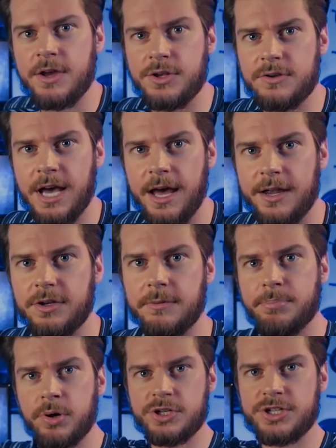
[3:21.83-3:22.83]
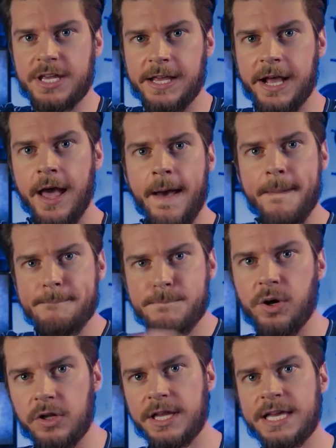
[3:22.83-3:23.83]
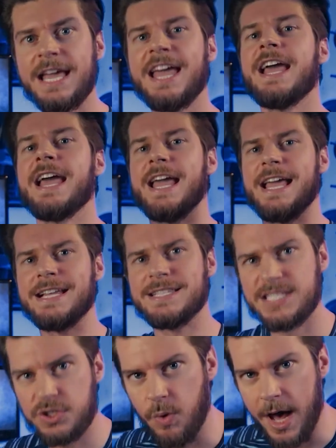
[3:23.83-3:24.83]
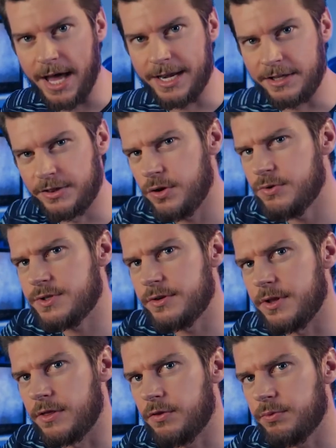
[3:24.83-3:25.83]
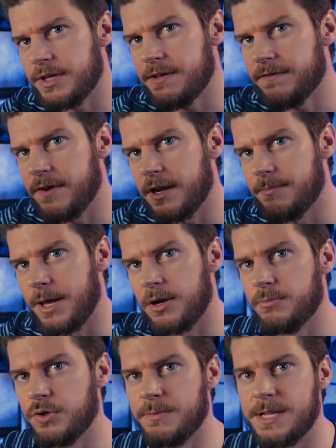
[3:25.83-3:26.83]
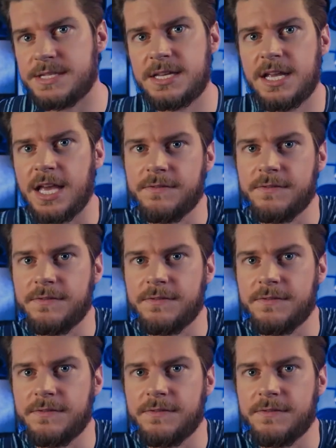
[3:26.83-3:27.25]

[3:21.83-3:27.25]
You gotta do pushing, pulling, and squatting. Those are the three fundamental movements.